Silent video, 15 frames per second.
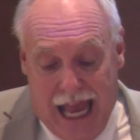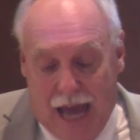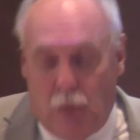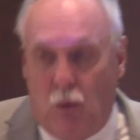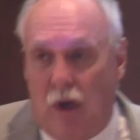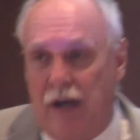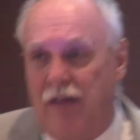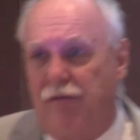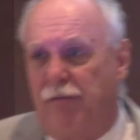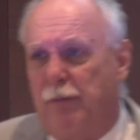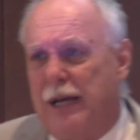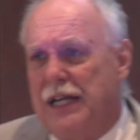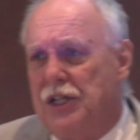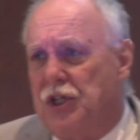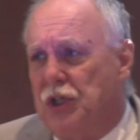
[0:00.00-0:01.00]
And what if
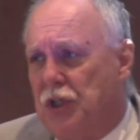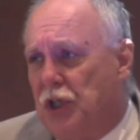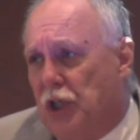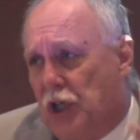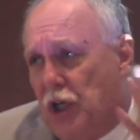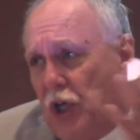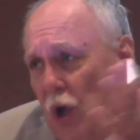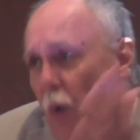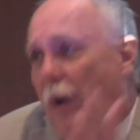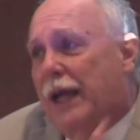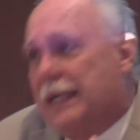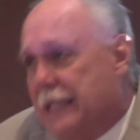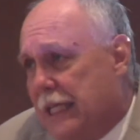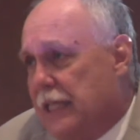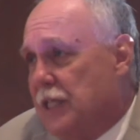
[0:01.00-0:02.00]
by
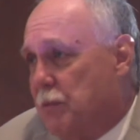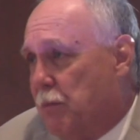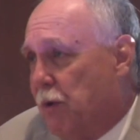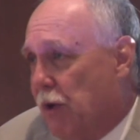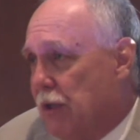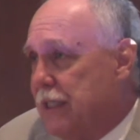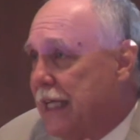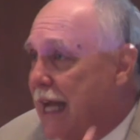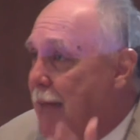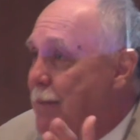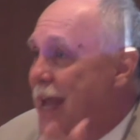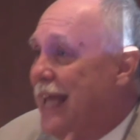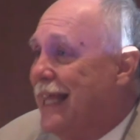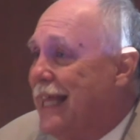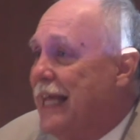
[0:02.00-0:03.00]
going to this person I make